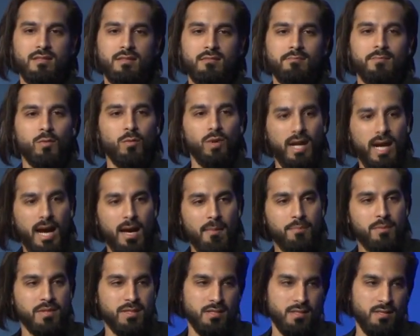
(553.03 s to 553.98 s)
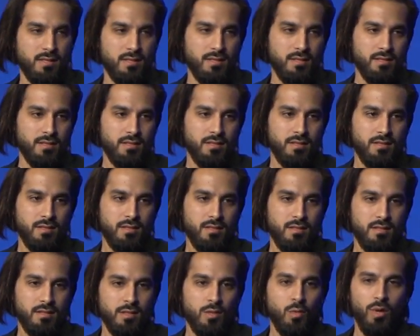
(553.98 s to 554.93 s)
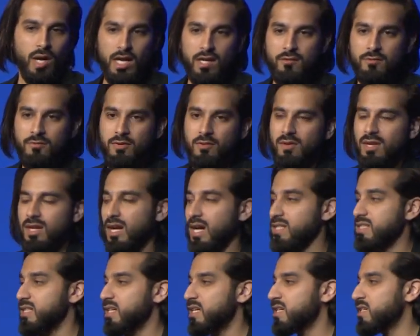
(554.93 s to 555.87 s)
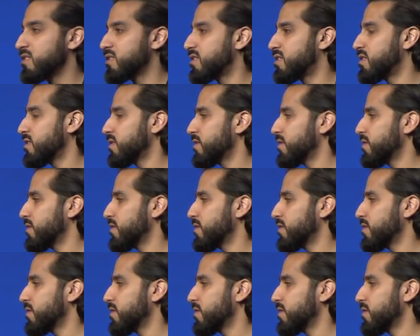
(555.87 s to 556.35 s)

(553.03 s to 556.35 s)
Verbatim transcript: But what happens? The wife of Al-Aziz,